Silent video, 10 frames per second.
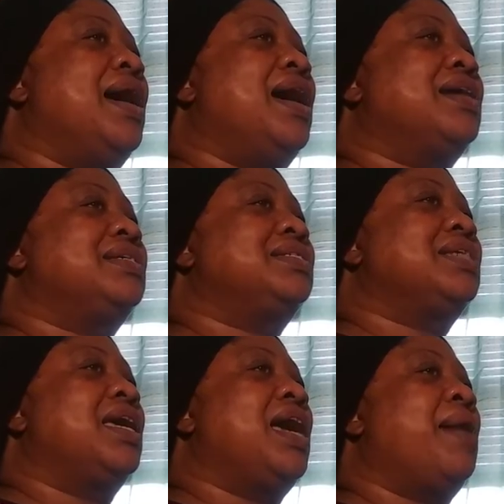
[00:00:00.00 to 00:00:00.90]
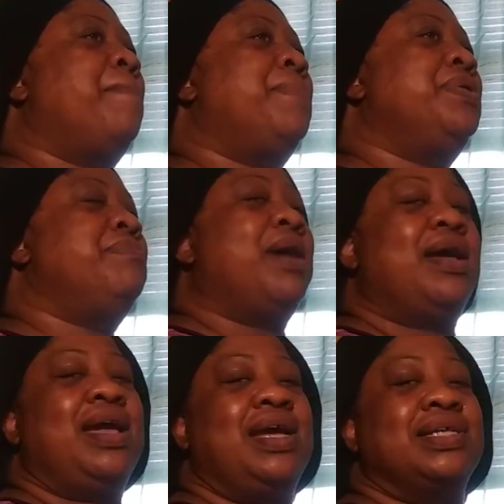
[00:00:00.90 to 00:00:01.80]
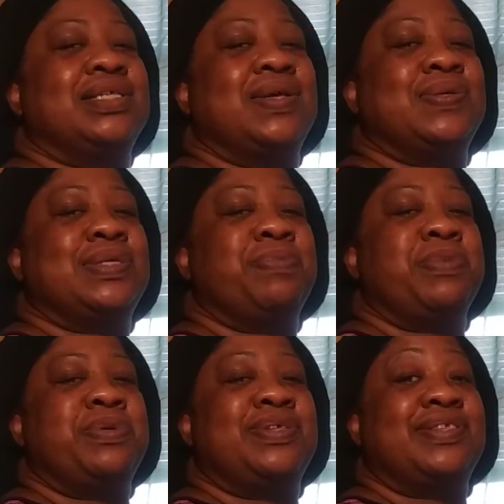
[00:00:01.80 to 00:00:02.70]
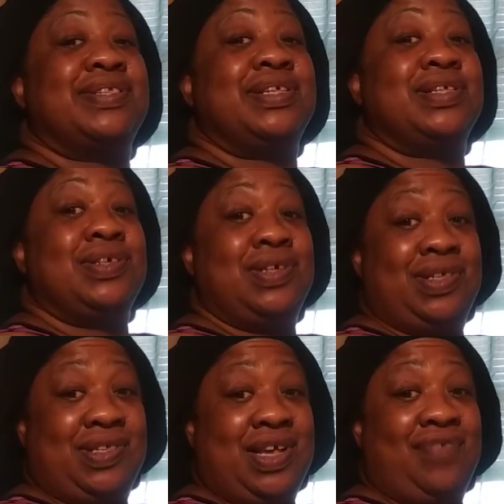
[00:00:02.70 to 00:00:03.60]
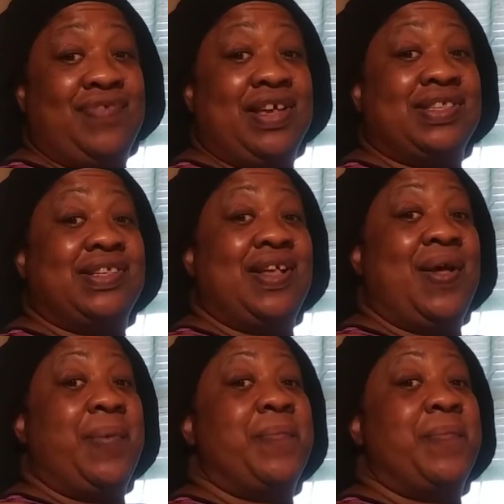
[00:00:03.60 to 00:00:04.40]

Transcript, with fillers: I can say I put my hands on some good stuff yesterday.